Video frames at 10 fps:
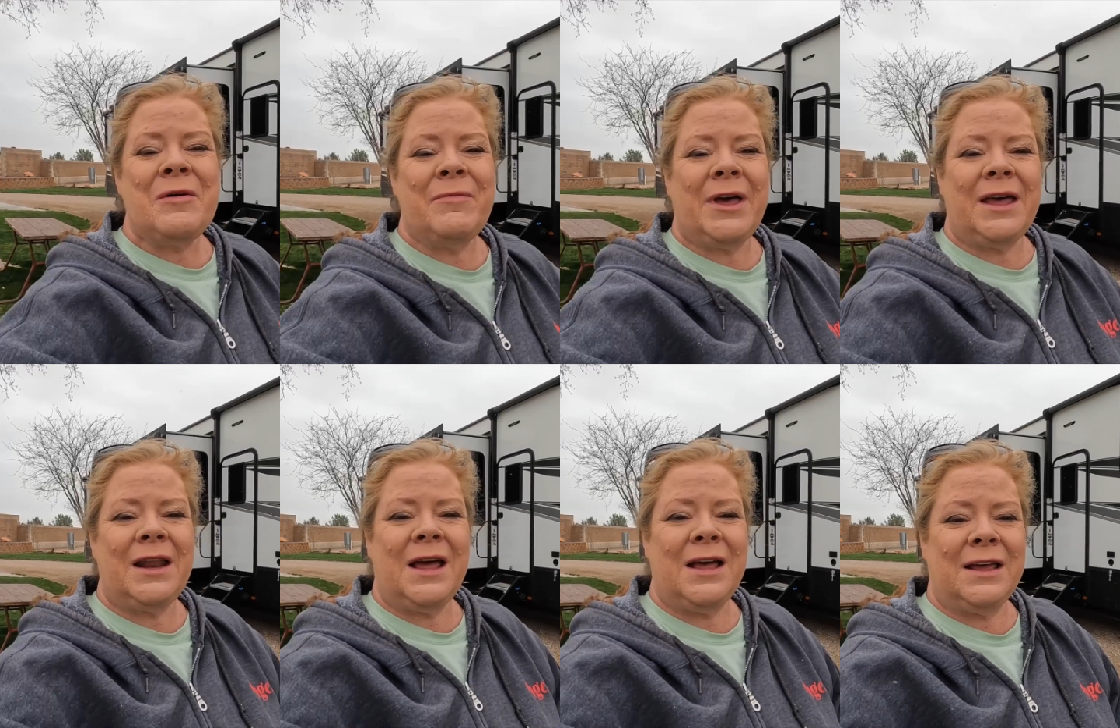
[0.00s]
but
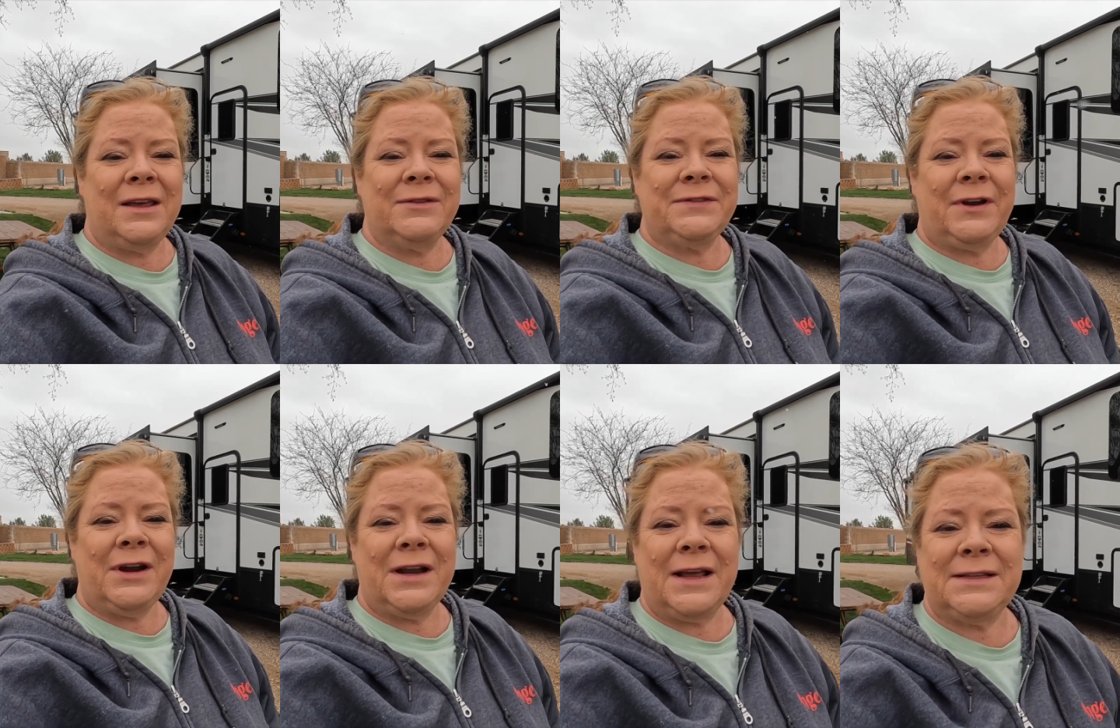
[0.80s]
uh, it was
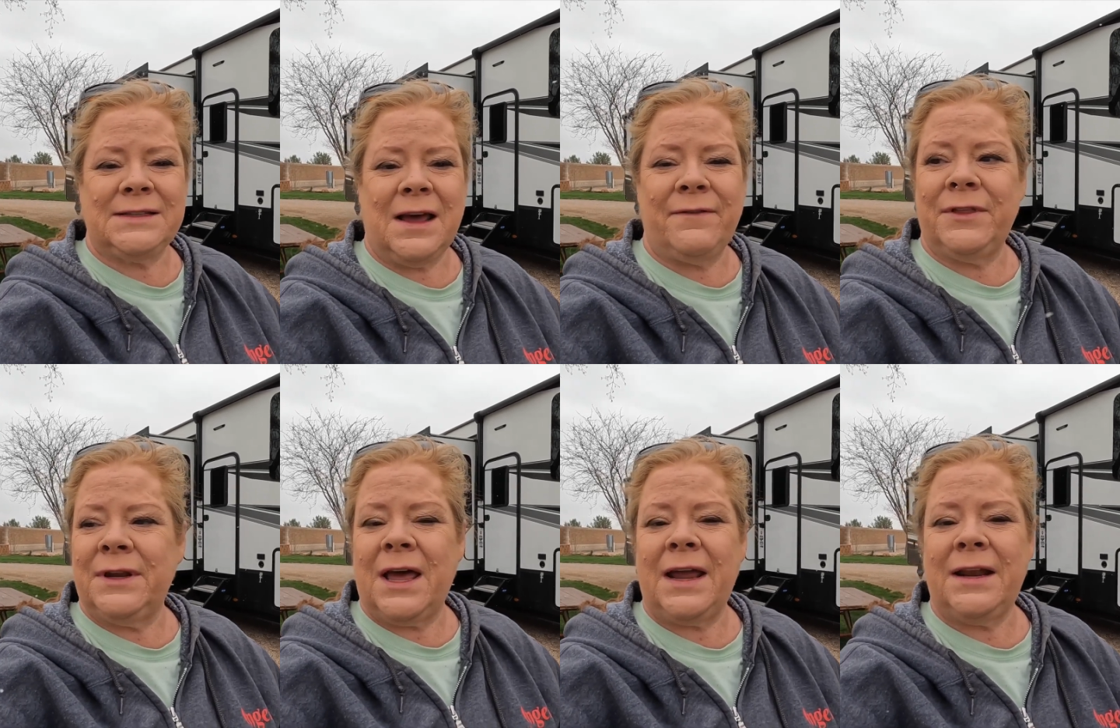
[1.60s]
very nice stop for the
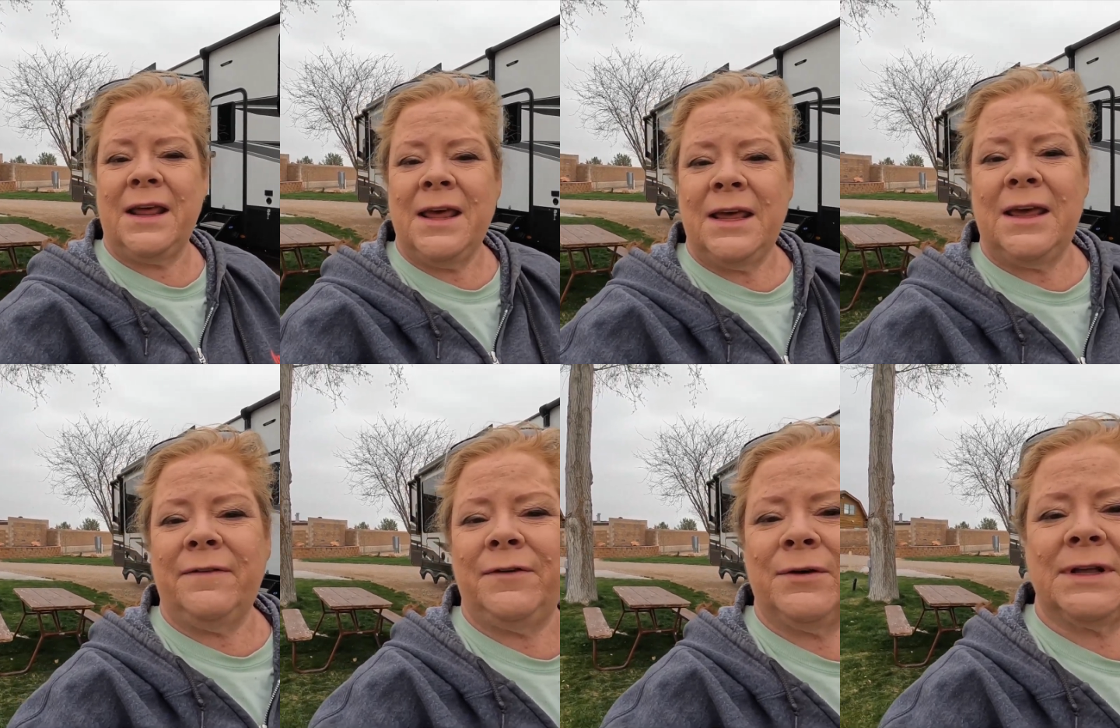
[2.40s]
night.
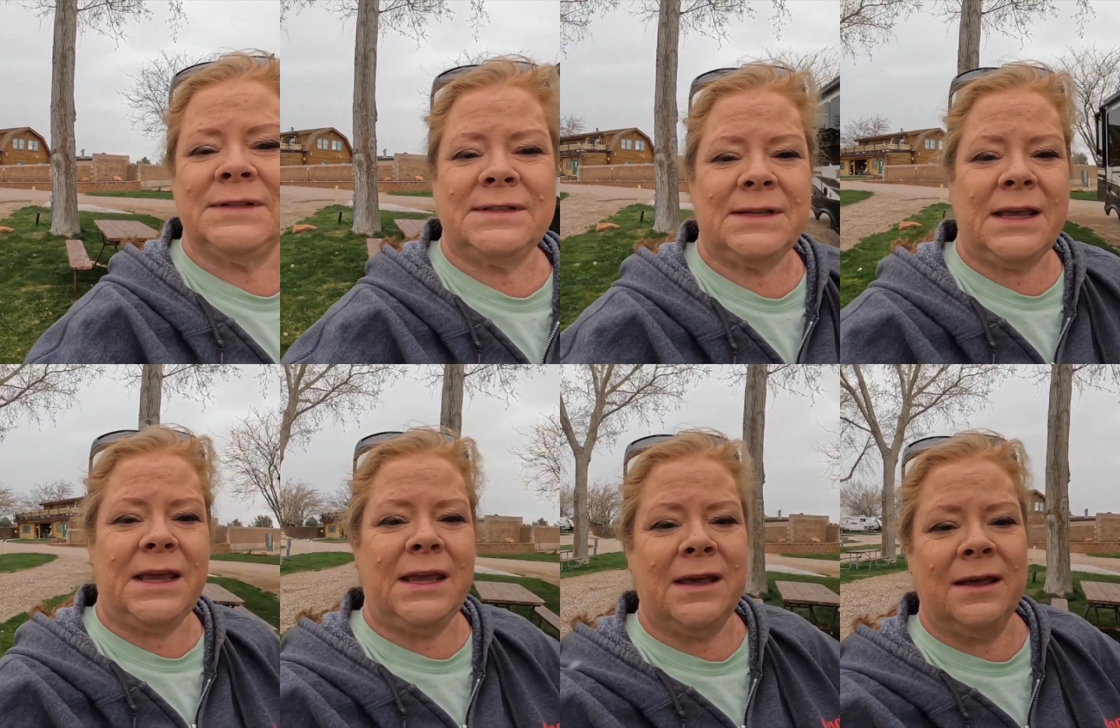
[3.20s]
If you could
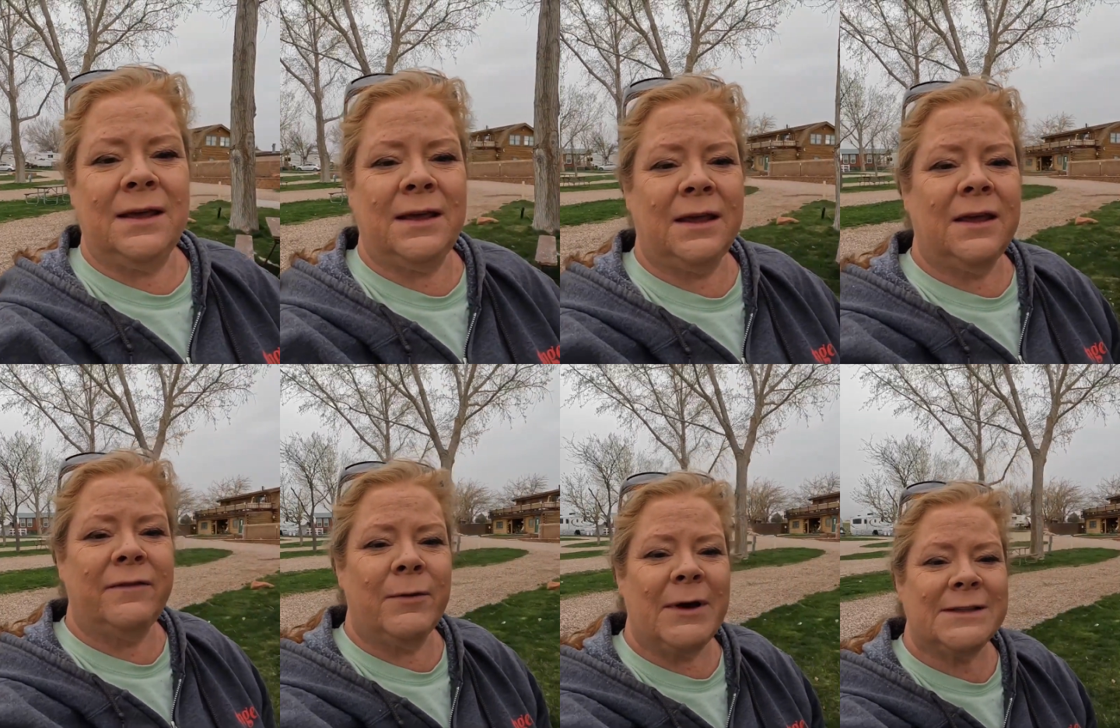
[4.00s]
see,
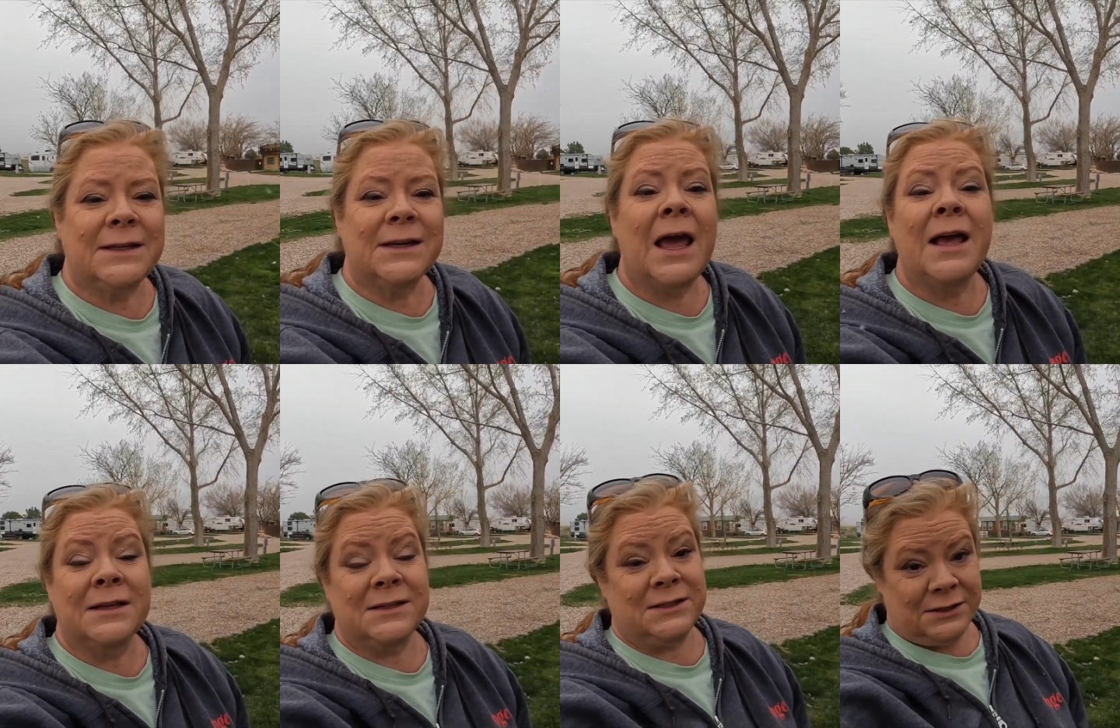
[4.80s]
if it wasn't
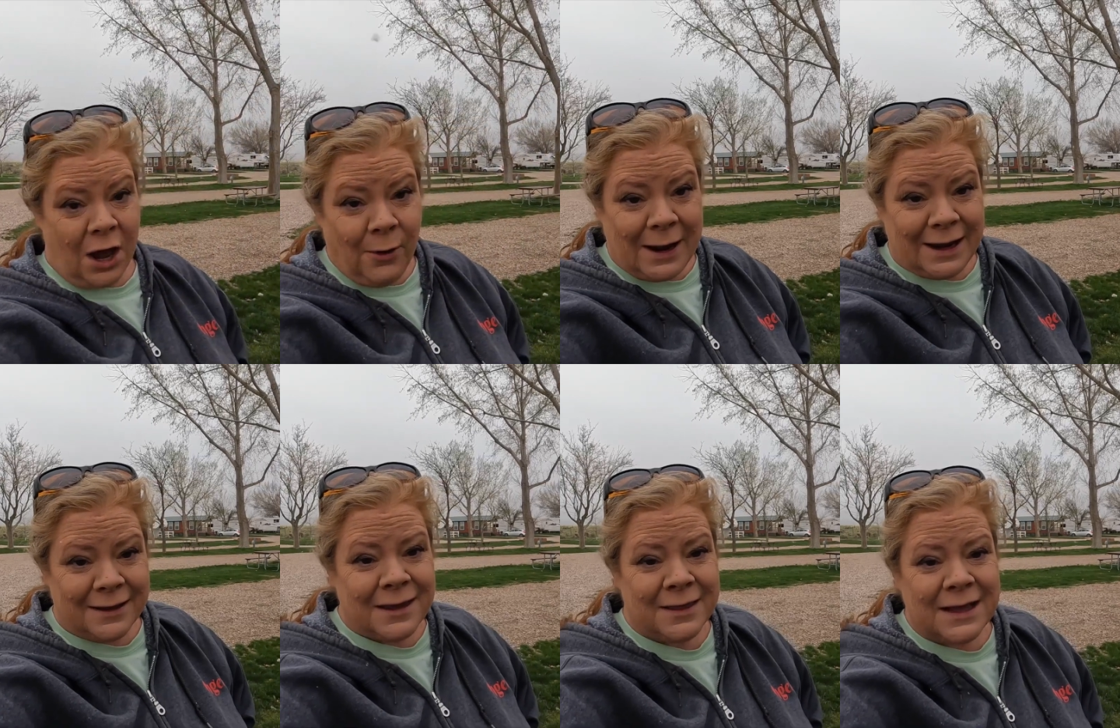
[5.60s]

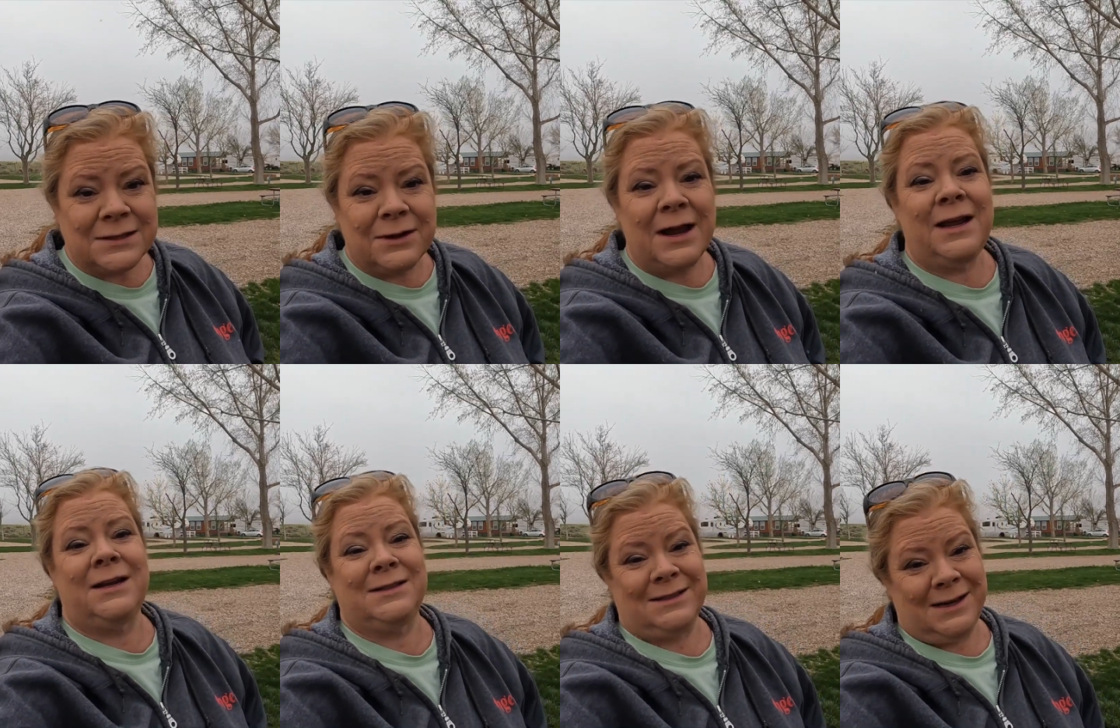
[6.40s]
snowing, that's right,
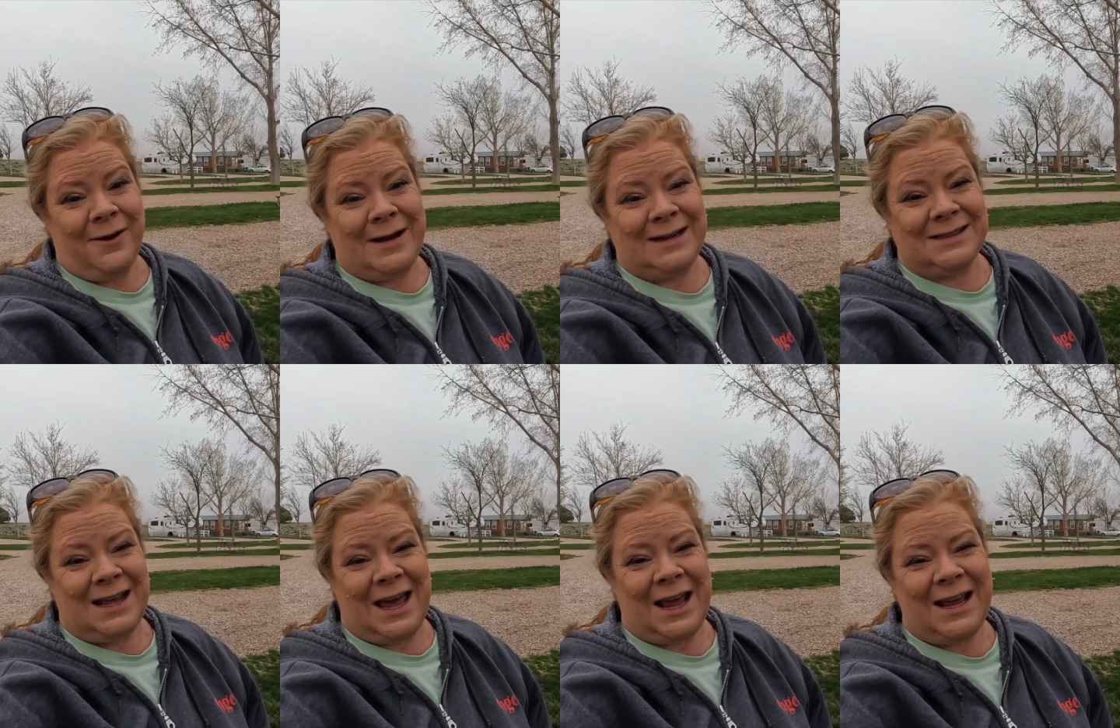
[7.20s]
snowing
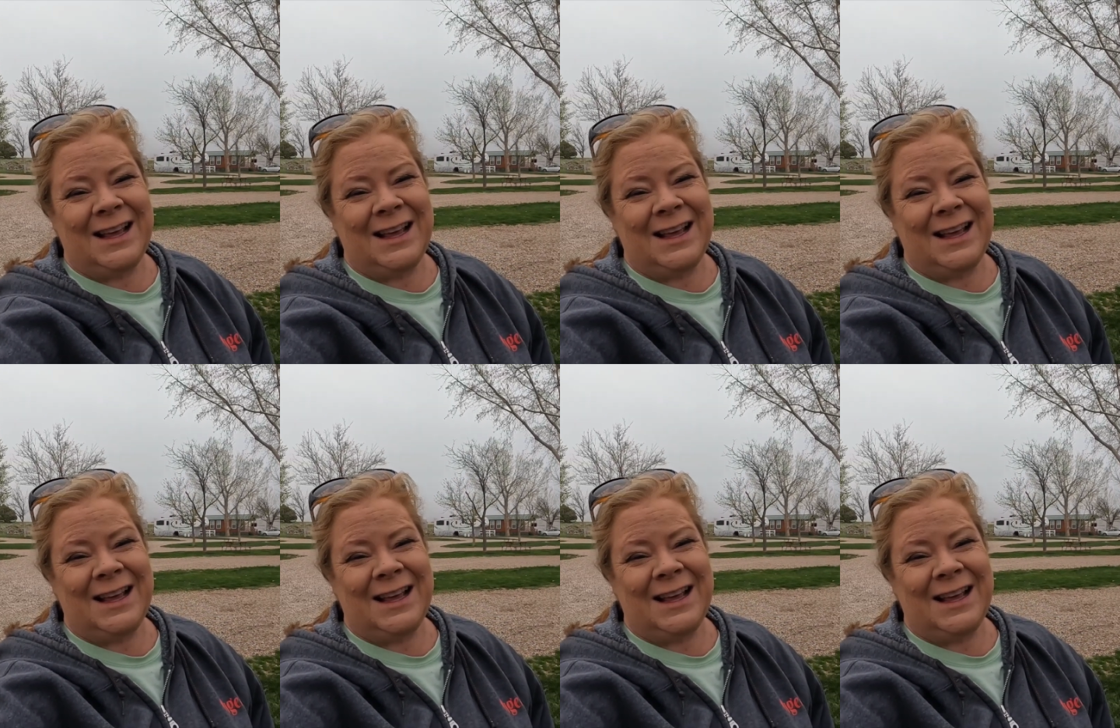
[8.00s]
today.